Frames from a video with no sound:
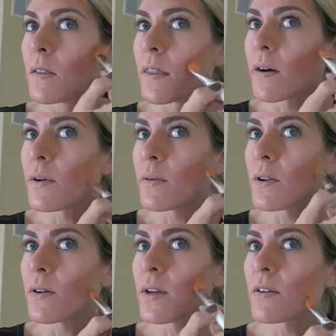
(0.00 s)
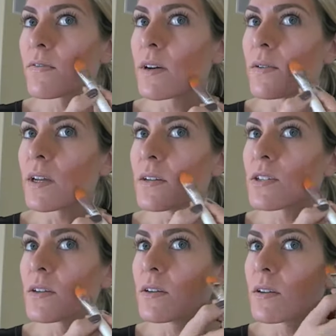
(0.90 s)
That way when you get your
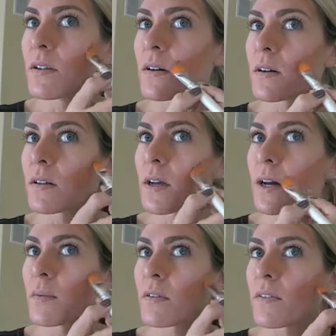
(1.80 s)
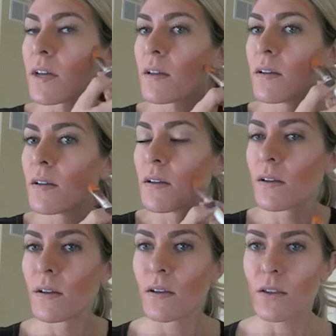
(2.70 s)
foundation on top of it,
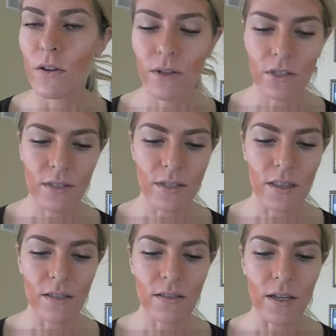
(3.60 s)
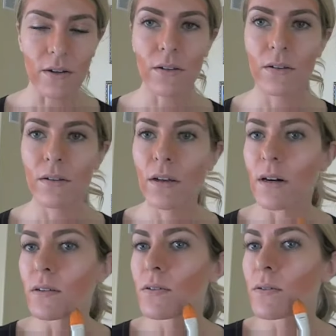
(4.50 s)
you can just see the subtle
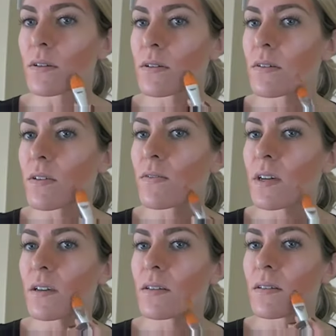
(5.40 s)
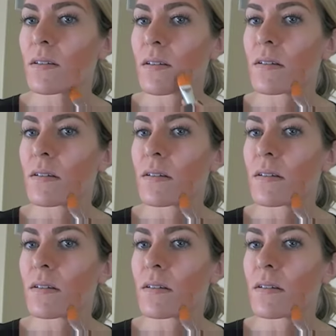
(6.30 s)
contours of the face.